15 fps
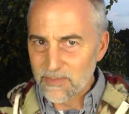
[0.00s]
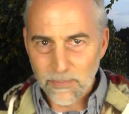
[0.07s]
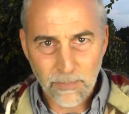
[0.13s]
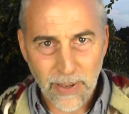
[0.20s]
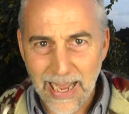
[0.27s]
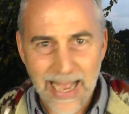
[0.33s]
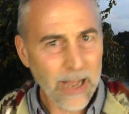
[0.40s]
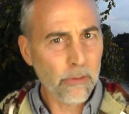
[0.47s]

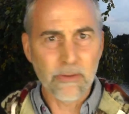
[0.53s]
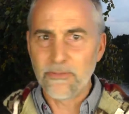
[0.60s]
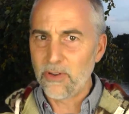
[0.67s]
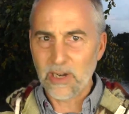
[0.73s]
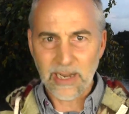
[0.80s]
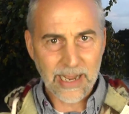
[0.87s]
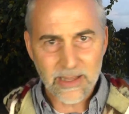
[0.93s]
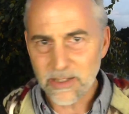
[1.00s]

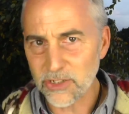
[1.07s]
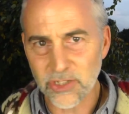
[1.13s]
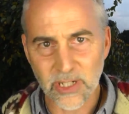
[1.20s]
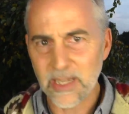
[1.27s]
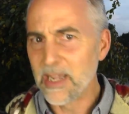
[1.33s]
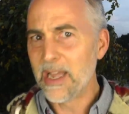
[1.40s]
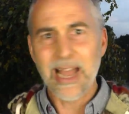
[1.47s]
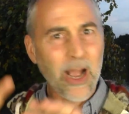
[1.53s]
powerful
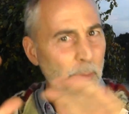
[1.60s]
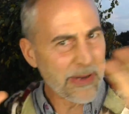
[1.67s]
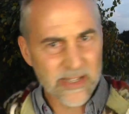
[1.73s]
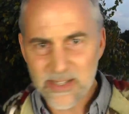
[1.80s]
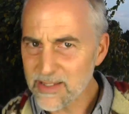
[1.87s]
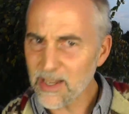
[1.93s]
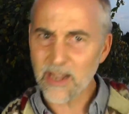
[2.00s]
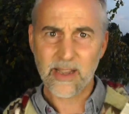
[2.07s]
energy, and we're
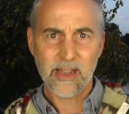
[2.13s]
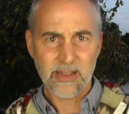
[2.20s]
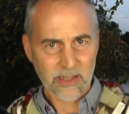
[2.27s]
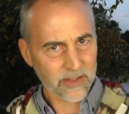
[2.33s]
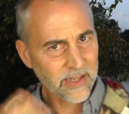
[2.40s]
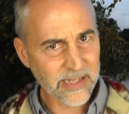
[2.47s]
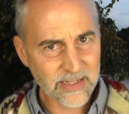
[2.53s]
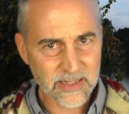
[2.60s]
stuck in
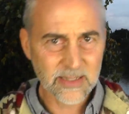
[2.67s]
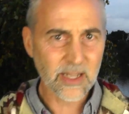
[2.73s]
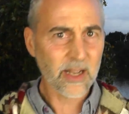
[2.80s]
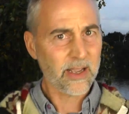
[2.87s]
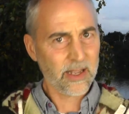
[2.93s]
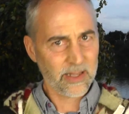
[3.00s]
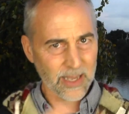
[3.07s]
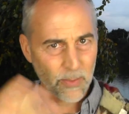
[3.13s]
it and
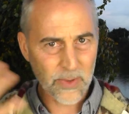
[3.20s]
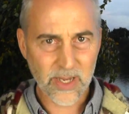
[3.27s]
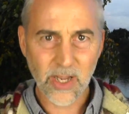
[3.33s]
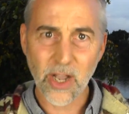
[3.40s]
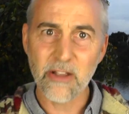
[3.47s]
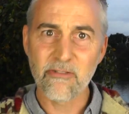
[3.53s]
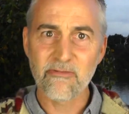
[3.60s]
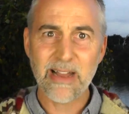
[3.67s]
stuck in it, and we're
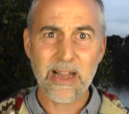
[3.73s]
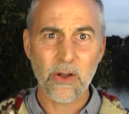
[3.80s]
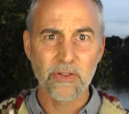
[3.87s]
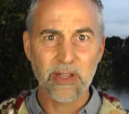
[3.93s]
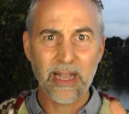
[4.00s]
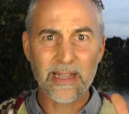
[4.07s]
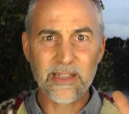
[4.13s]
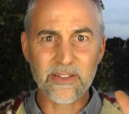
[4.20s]
going
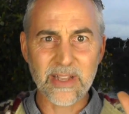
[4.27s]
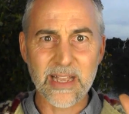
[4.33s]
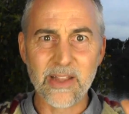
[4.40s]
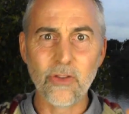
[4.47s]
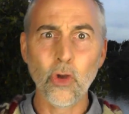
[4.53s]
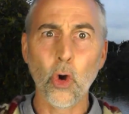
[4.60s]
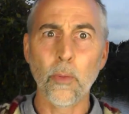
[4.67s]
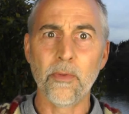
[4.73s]
round, and it's
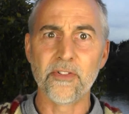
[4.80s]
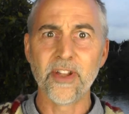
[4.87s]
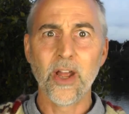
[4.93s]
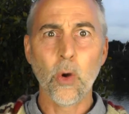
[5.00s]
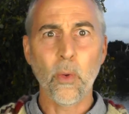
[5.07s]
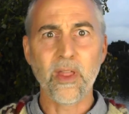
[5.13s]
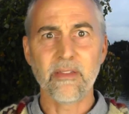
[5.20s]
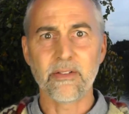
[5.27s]
enormous,
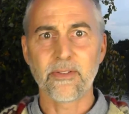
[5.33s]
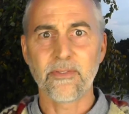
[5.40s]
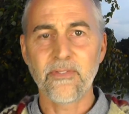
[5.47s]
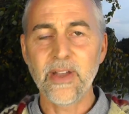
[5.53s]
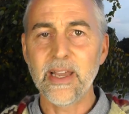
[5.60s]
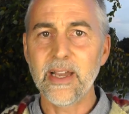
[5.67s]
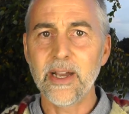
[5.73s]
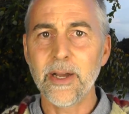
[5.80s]
whether it's
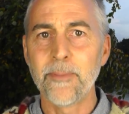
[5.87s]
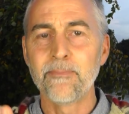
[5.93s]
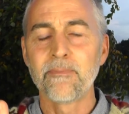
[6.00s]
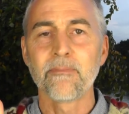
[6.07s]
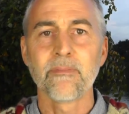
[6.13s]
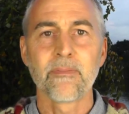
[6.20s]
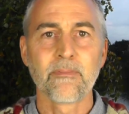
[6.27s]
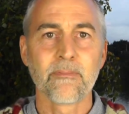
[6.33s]
fear,
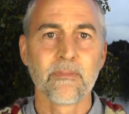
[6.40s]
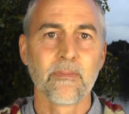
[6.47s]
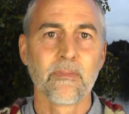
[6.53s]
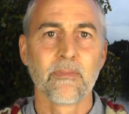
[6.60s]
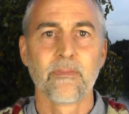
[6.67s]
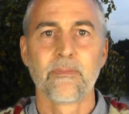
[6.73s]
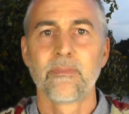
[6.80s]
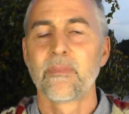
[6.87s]

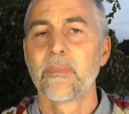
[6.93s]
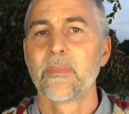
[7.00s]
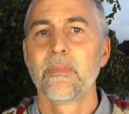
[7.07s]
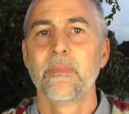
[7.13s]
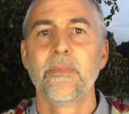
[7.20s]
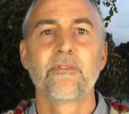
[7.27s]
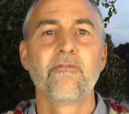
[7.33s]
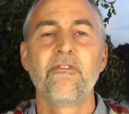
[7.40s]

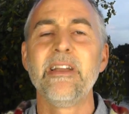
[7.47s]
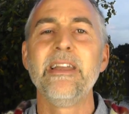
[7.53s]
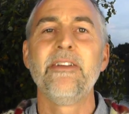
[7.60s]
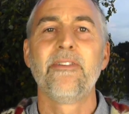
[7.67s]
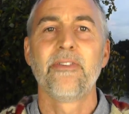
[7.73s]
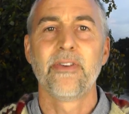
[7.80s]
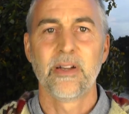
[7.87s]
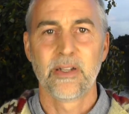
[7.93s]

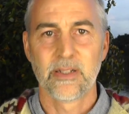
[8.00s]
grief,